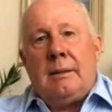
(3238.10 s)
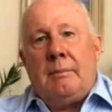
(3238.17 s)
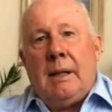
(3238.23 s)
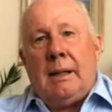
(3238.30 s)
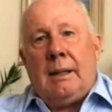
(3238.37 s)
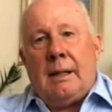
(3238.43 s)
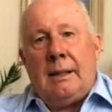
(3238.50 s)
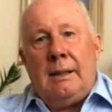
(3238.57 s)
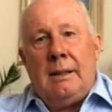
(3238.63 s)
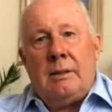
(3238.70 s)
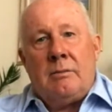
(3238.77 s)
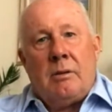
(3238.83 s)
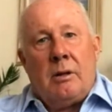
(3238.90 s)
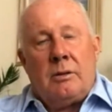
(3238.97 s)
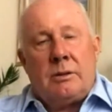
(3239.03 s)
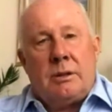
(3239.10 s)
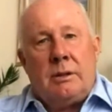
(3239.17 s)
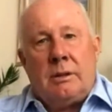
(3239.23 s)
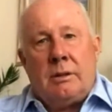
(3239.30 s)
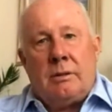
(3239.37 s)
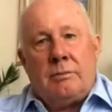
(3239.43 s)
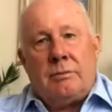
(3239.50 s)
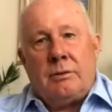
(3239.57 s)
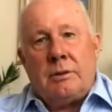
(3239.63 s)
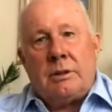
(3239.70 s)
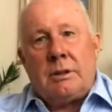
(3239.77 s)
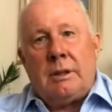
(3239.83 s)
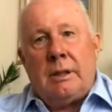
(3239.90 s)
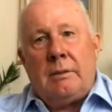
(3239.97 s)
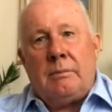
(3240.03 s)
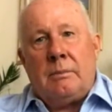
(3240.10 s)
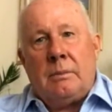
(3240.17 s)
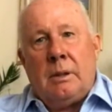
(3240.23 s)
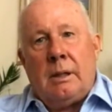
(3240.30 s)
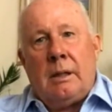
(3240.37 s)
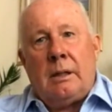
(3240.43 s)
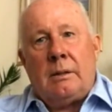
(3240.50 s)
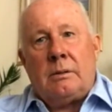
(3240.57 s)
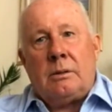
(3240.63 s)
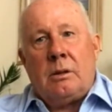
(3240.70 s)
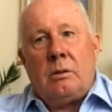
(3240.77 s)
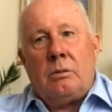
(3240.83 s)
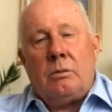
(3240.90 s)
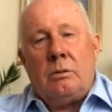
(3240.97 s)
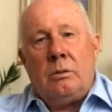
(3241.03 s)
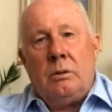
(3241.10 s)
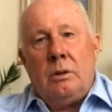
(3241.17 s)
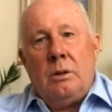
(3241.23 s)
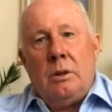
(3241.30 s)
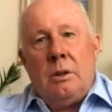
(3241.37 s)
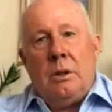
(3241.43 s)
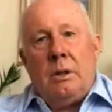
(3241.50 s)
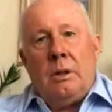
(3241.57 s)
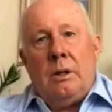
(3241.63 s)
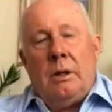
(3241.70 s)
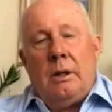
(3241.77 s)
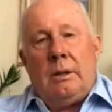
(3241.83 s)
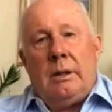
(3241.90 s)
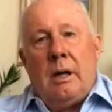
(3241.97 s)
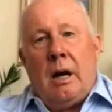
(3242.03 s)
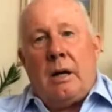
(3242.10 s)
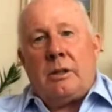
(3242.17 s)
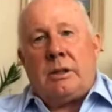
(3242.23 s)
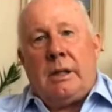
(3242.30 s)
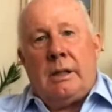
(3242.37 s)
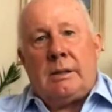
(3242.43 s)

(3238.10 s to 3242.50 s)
to make any inroads into the first team. The Irish